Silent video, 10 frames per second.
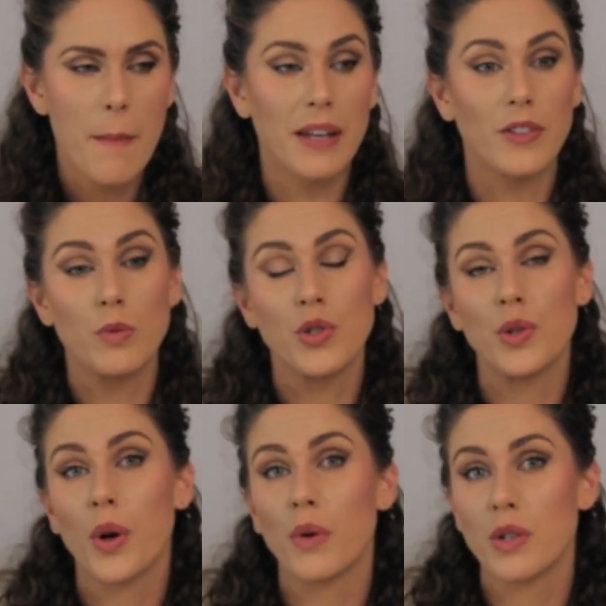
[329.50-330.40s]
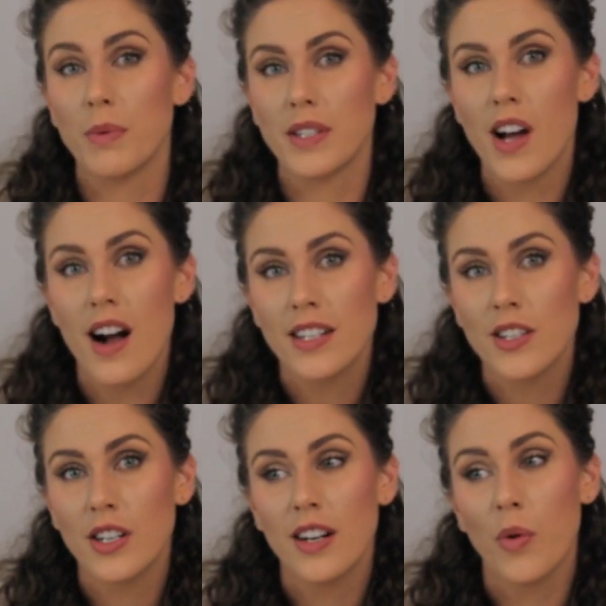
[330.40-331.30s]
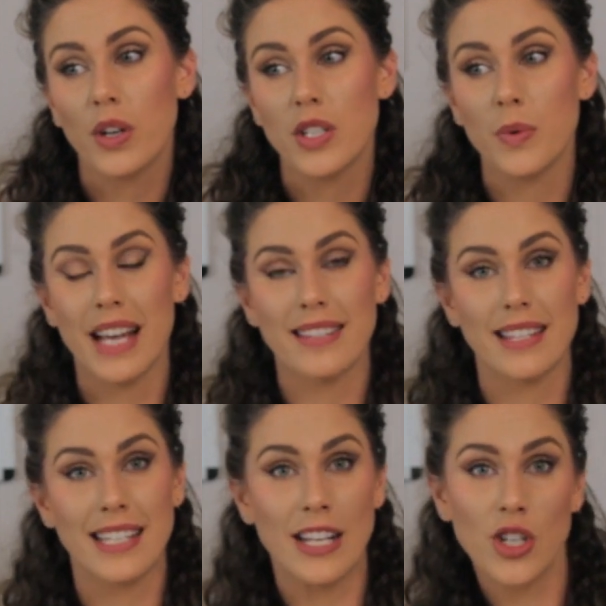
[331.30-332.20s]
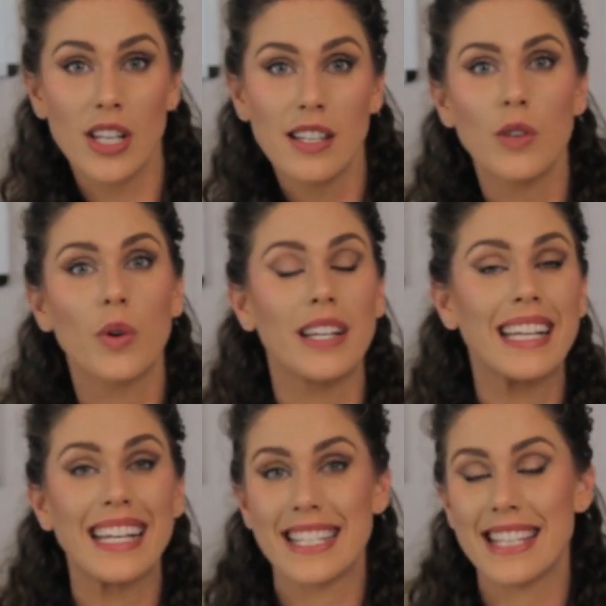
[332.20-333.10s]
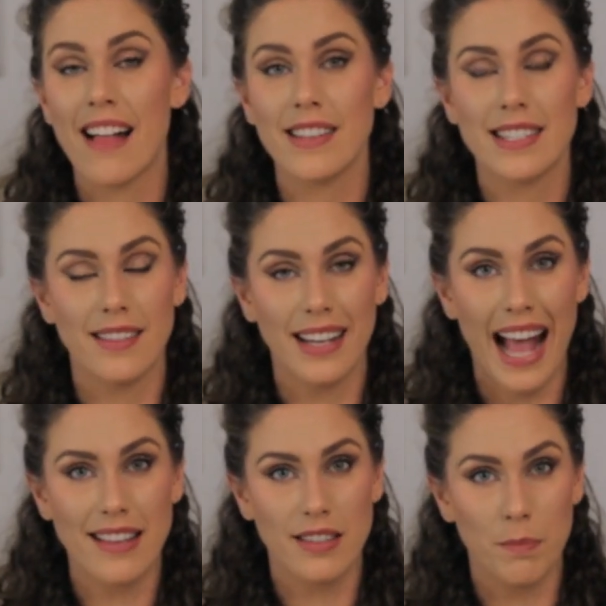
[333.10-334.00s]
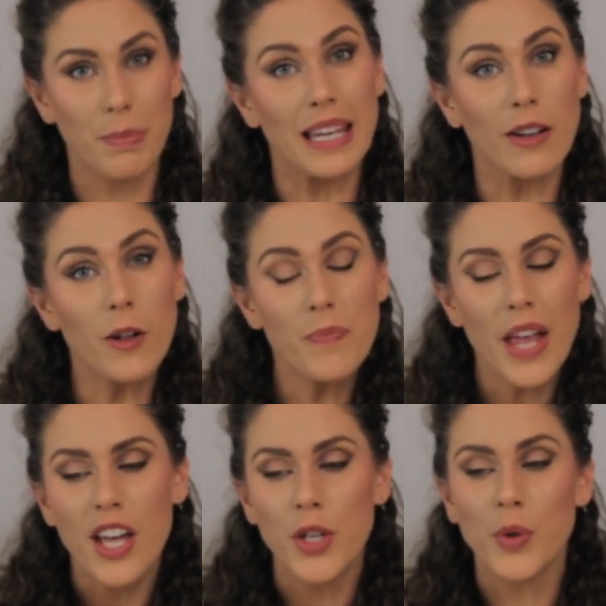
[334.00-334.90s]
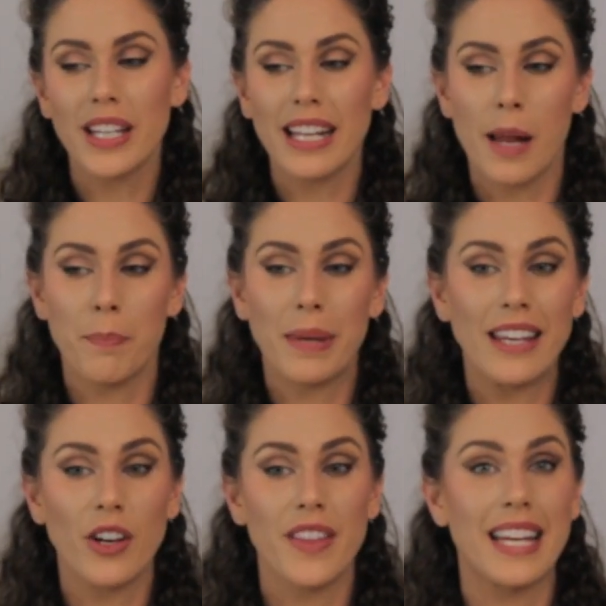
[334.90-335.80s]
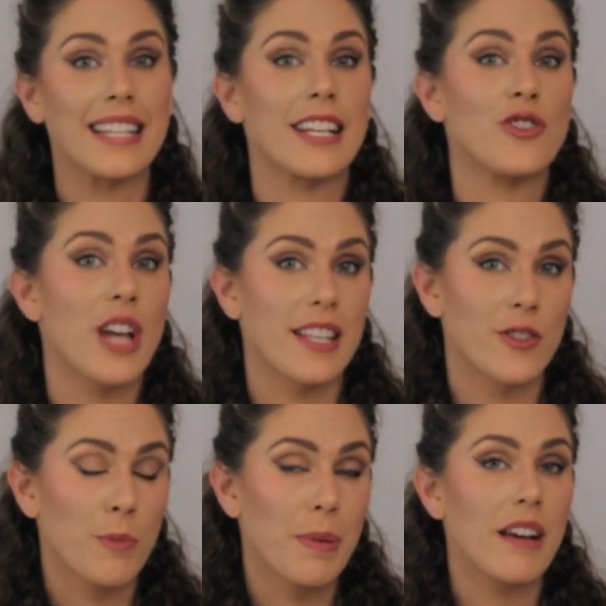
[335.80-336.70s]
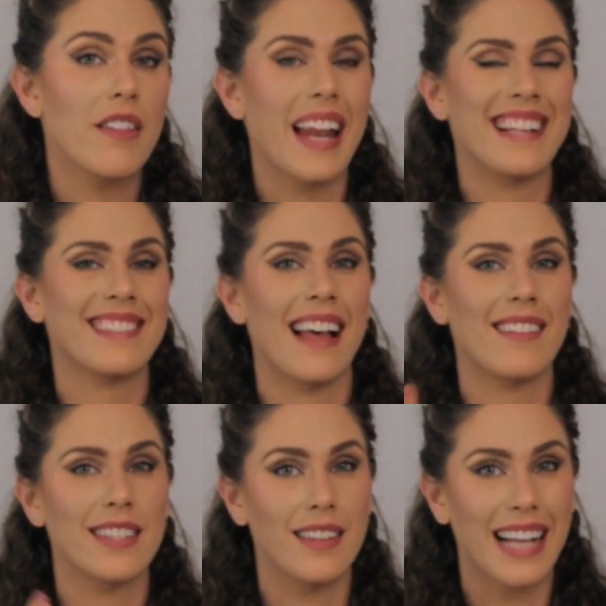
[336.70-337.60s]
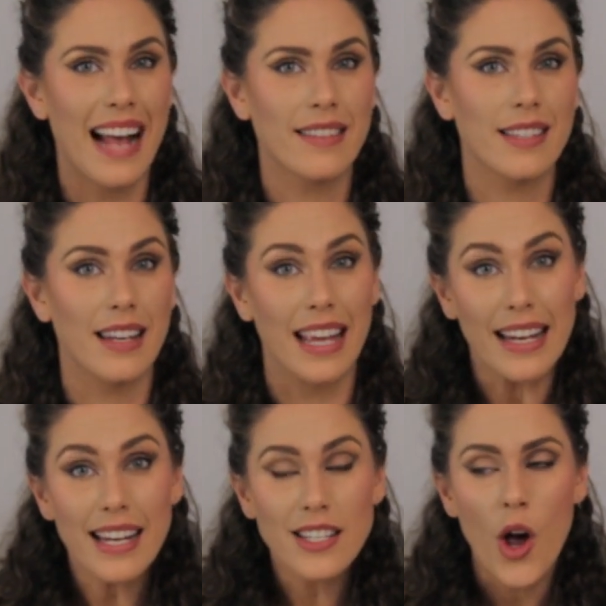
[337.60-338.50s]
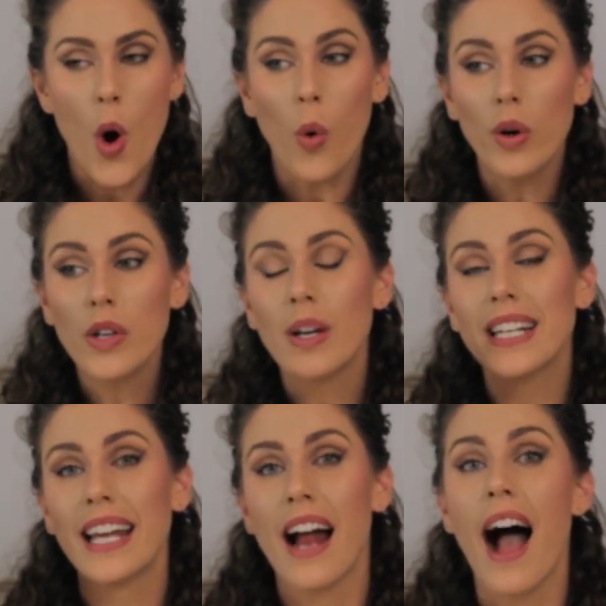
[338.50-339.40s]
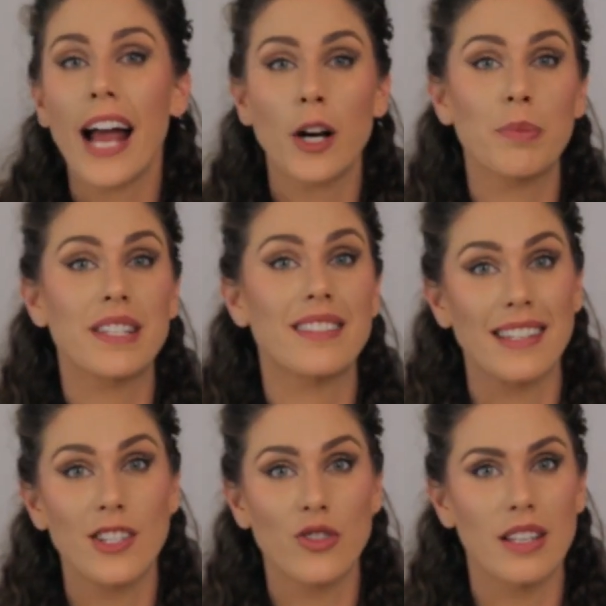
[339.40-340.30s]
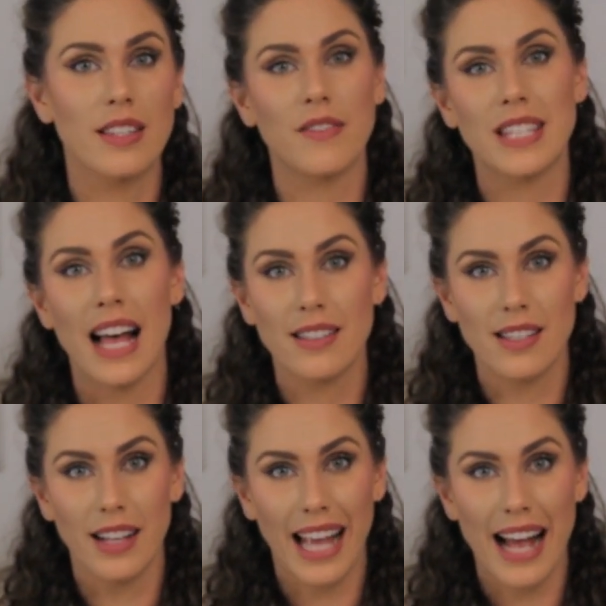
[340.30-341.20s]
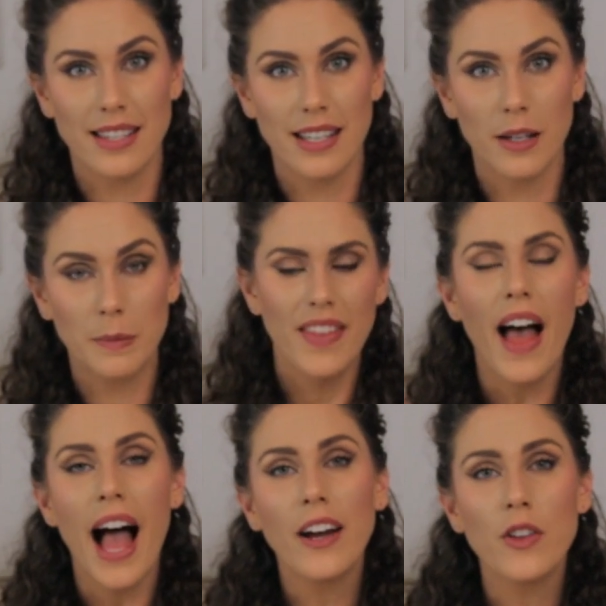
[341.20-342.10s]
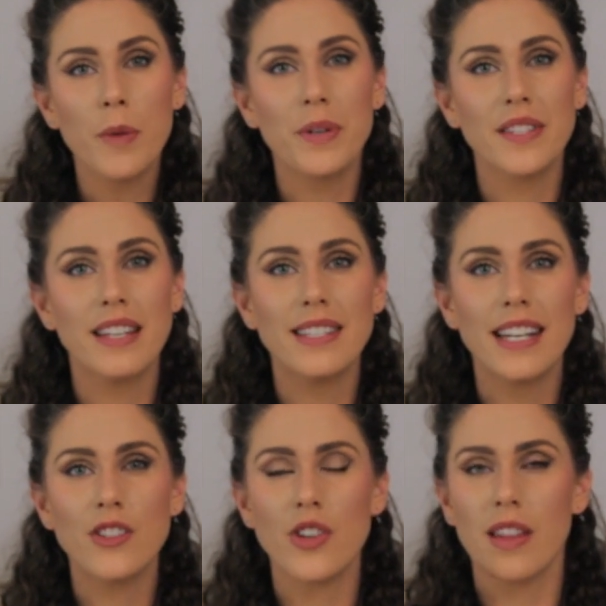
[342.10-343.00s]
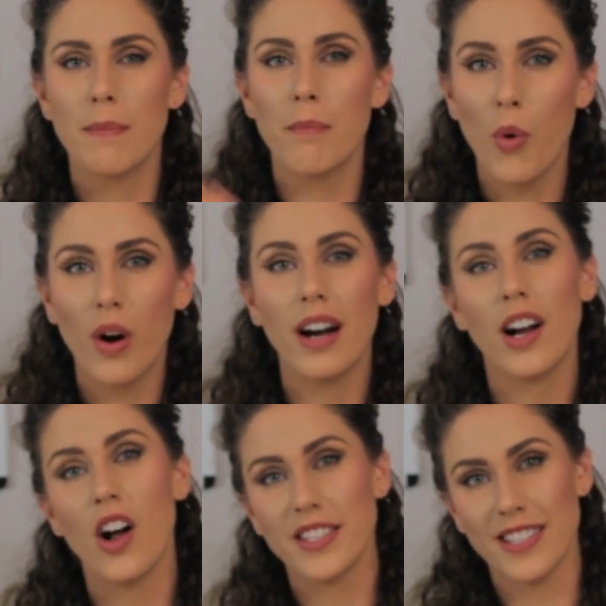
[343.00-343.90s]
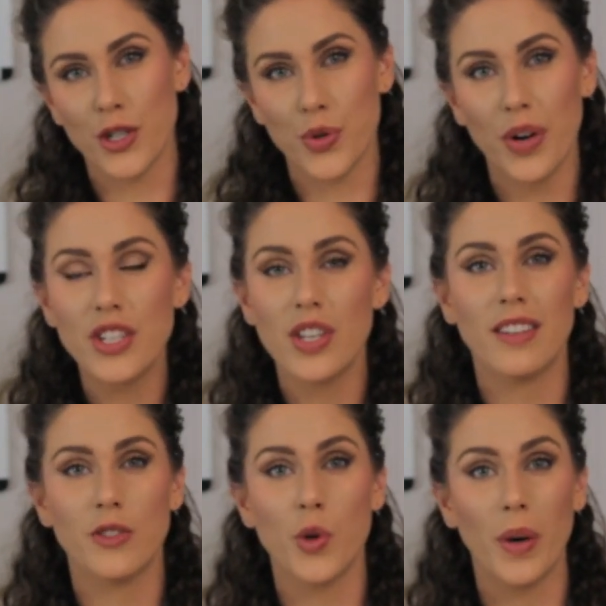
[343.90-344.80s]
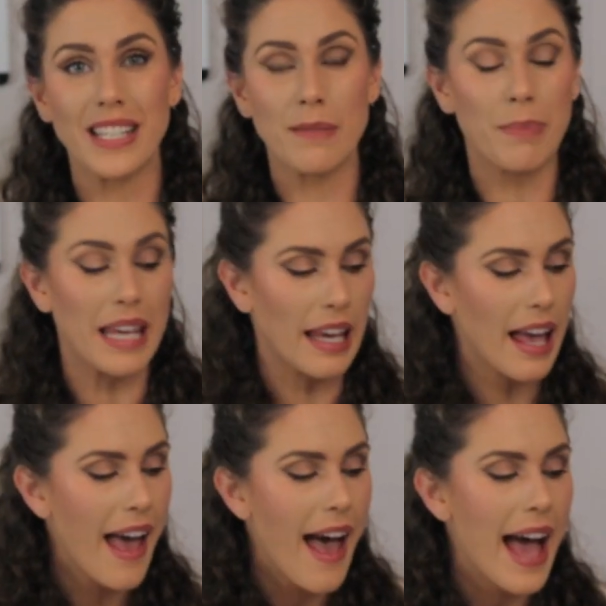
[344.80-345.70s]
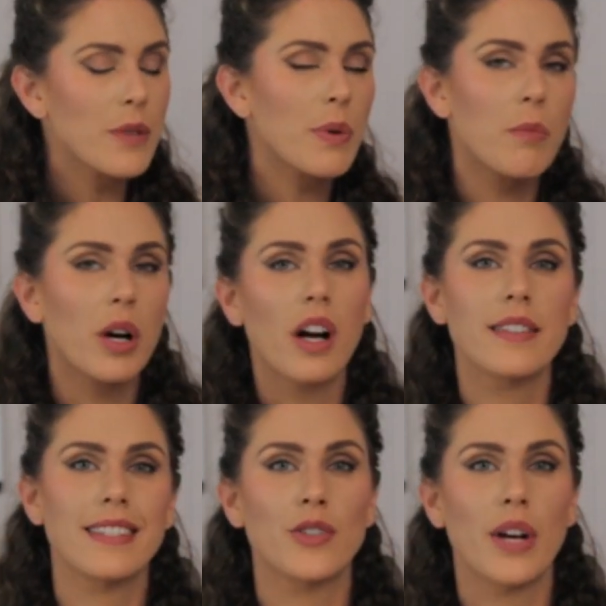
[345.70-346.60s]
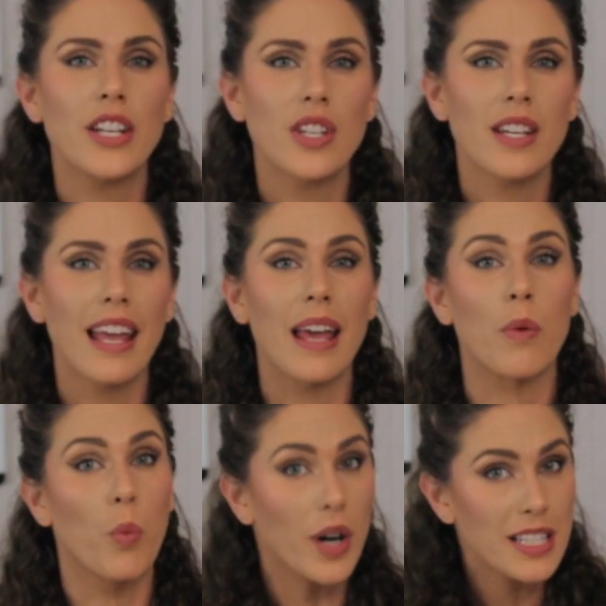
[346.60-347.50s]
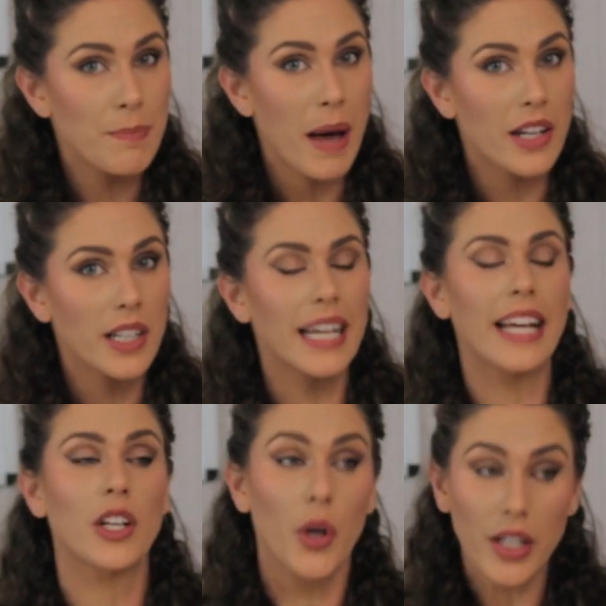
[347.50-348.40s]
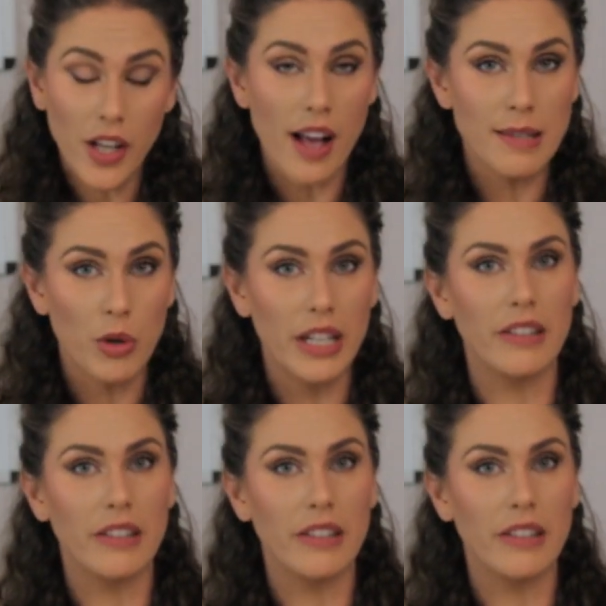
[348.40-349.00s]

But if you do go to a doctor or to an esthetician, you could get a salicylic acid peel. You could get a peel that is a Jessner peel that has salicylic acid in it, or you could get higher percentages of salicylic acid. The higher the percentage, the more concentration there's going to be. And with more concentration, it works better, it could cause more